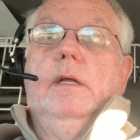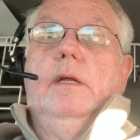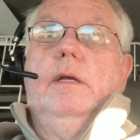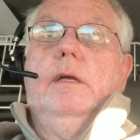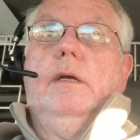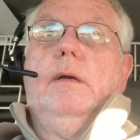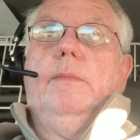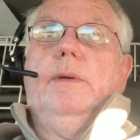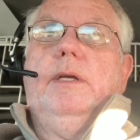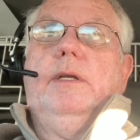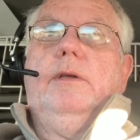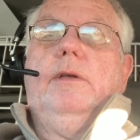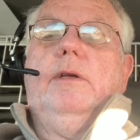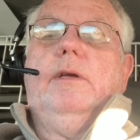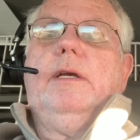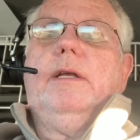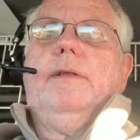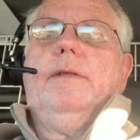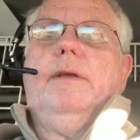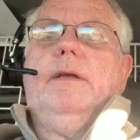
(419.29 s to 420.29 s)
I mean, you
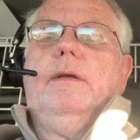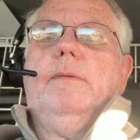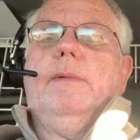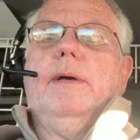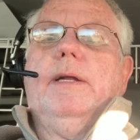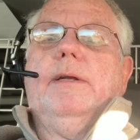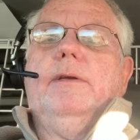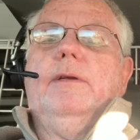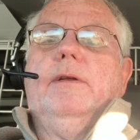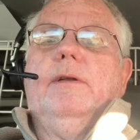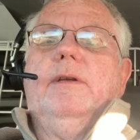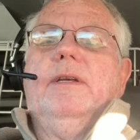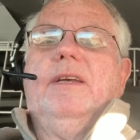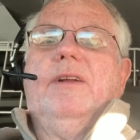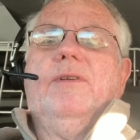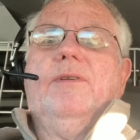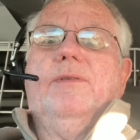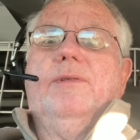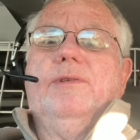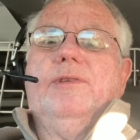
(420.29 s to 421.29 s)
got to think about it. You got all those